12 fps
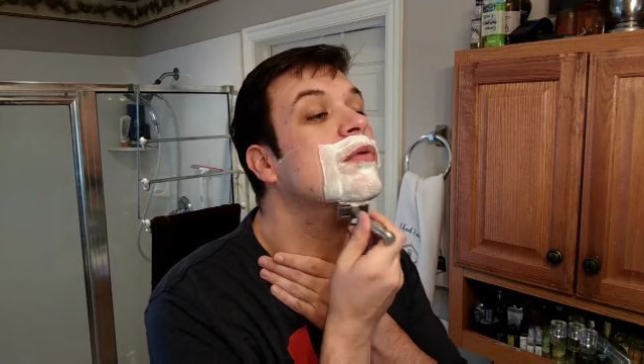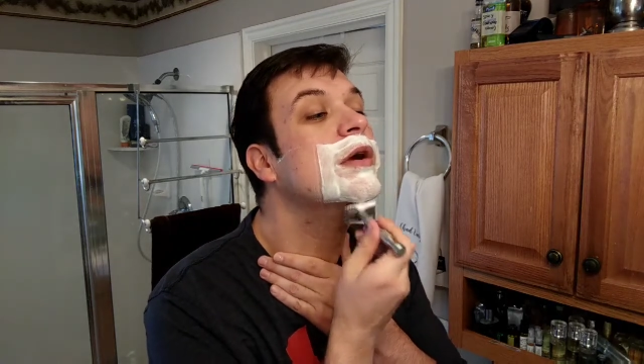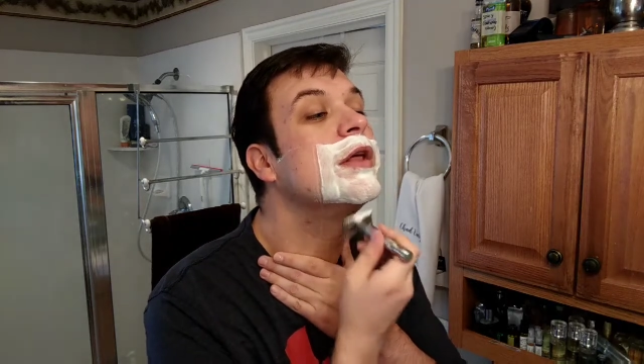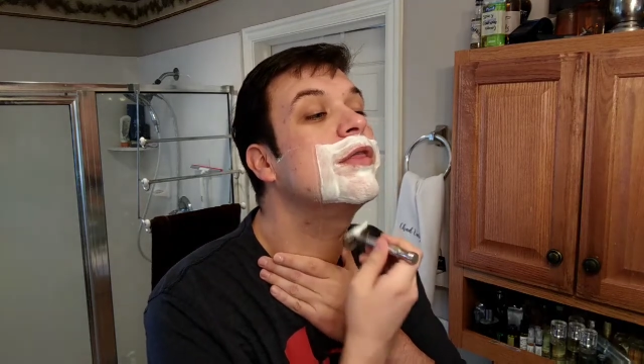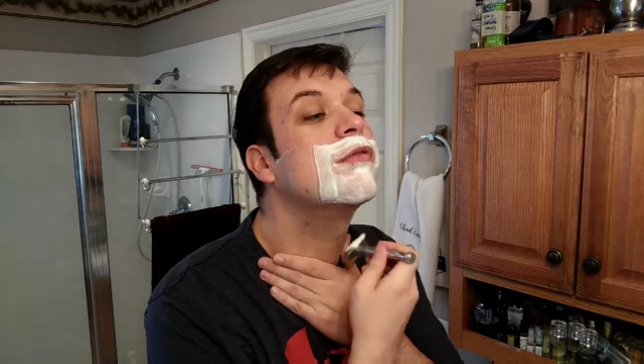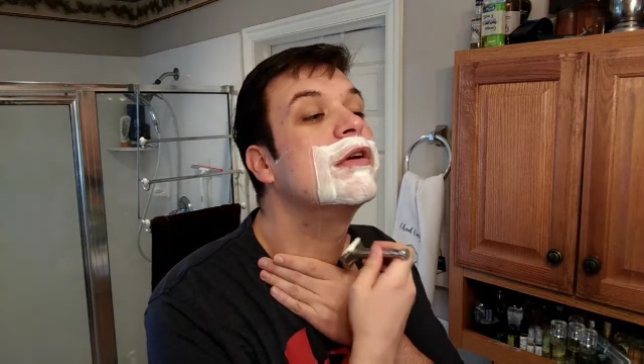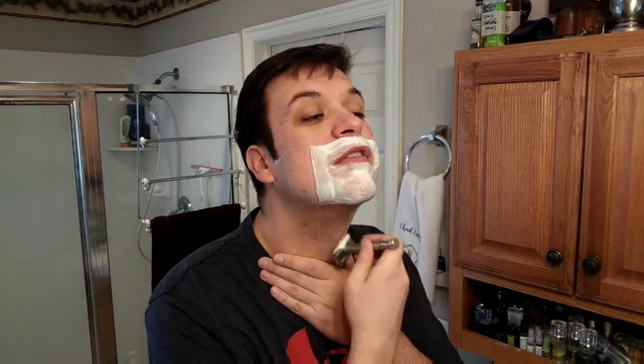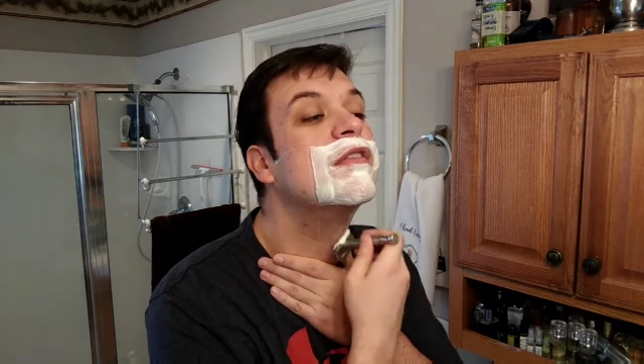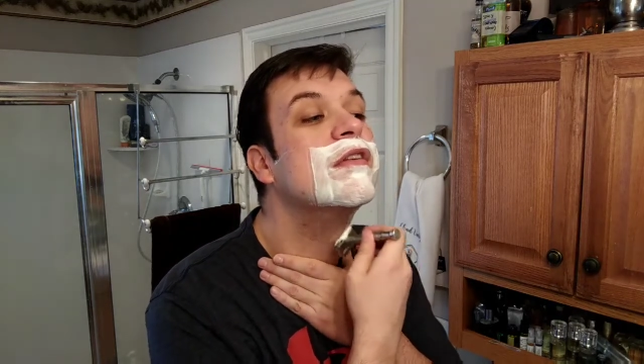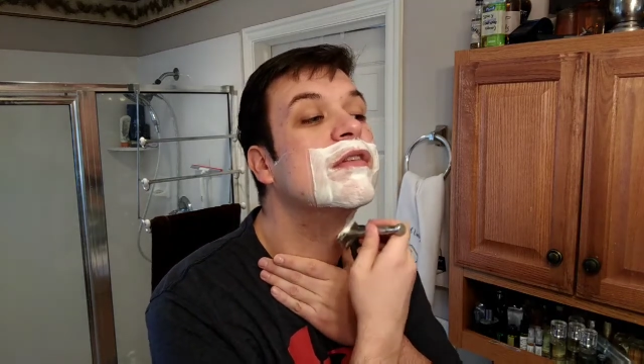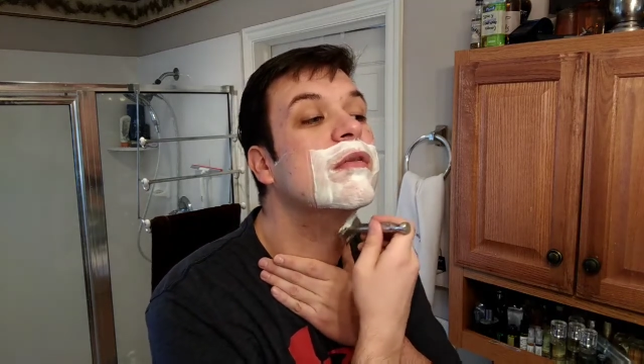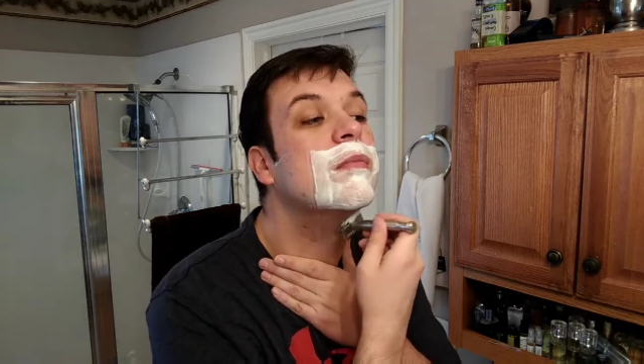23
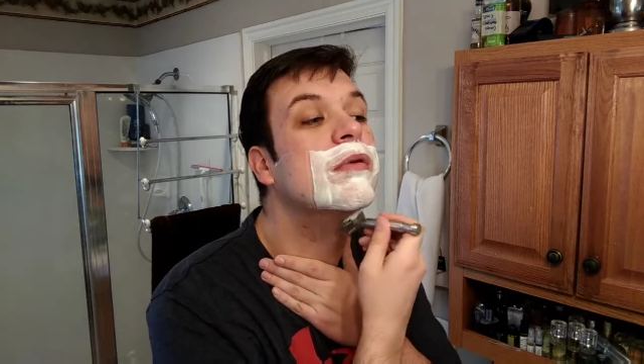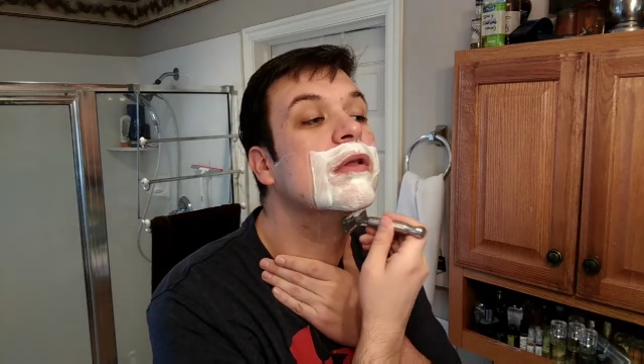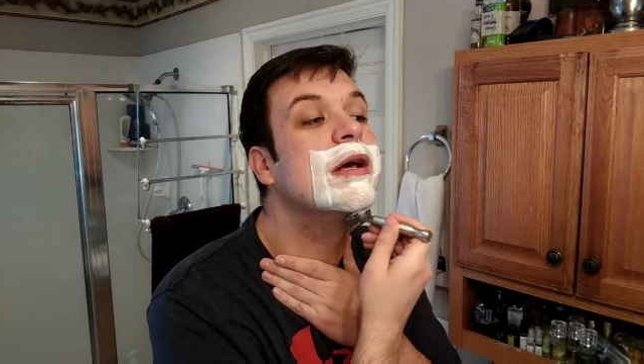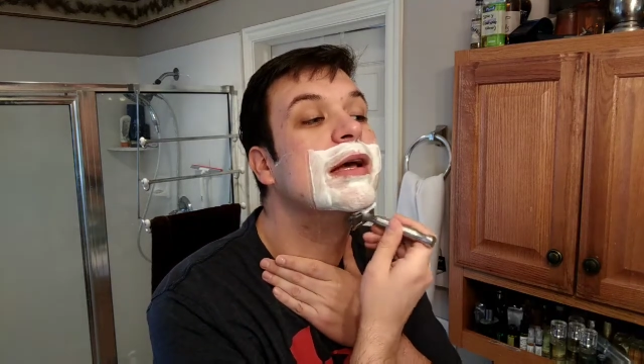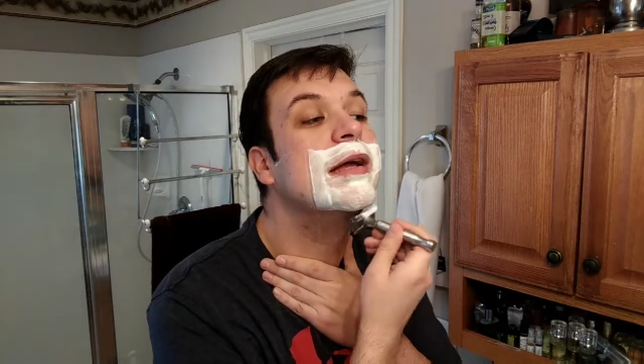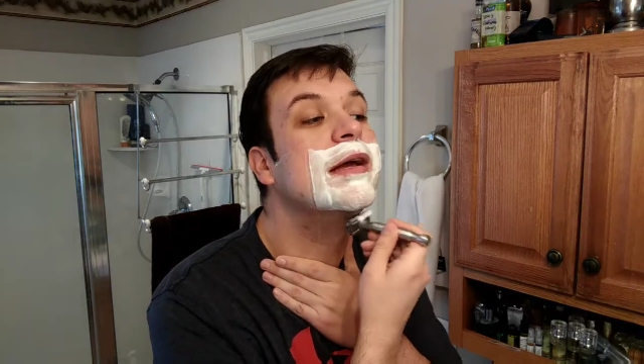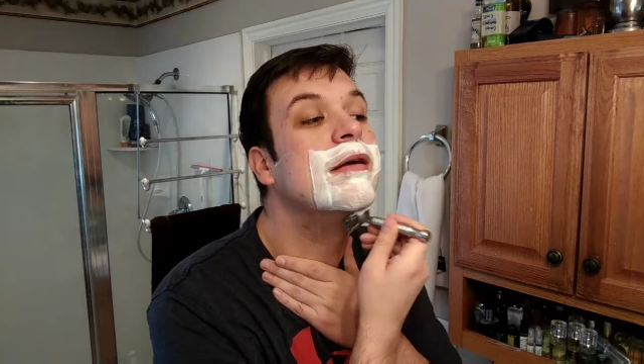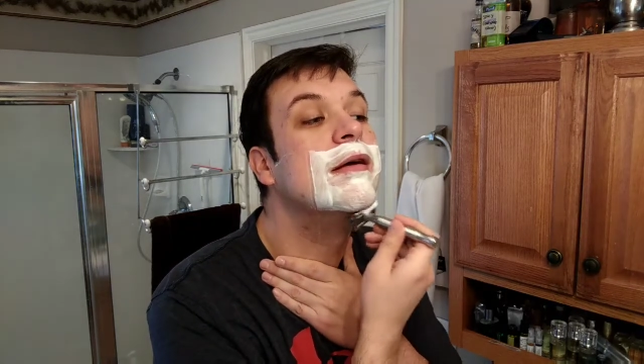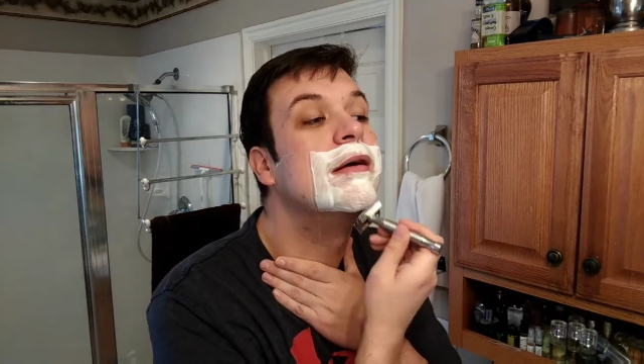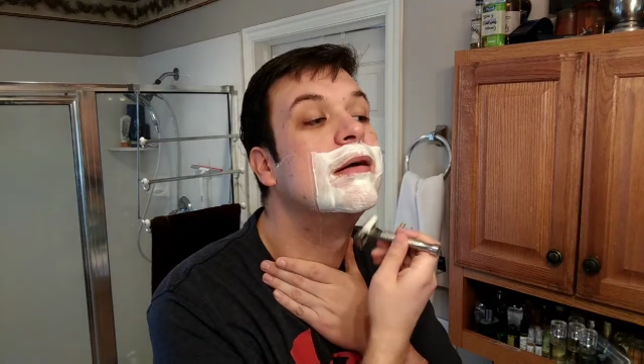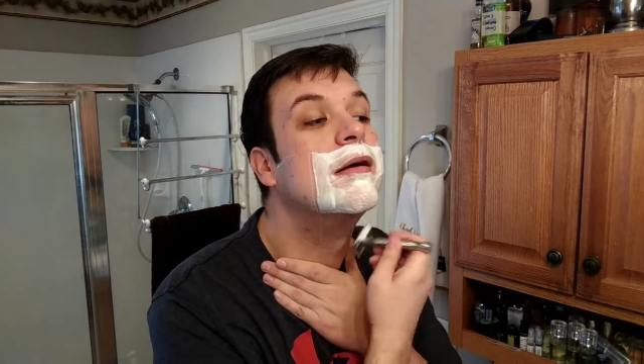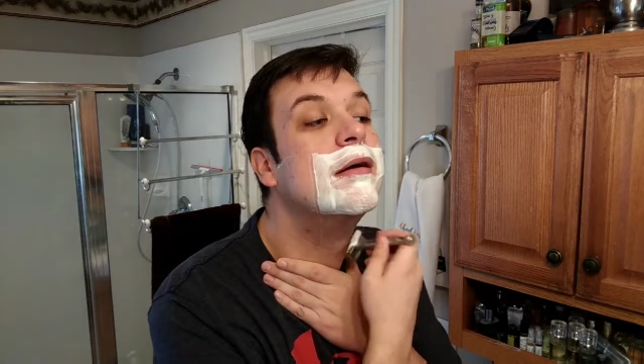cents a
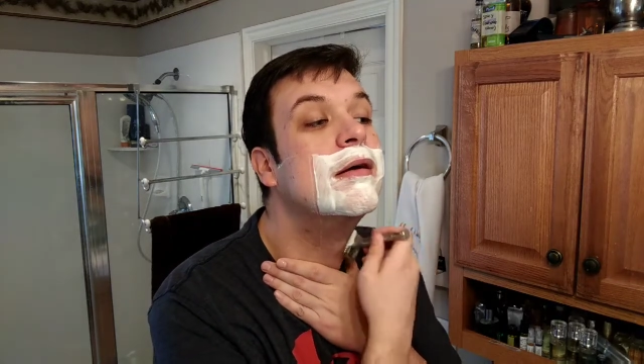blade.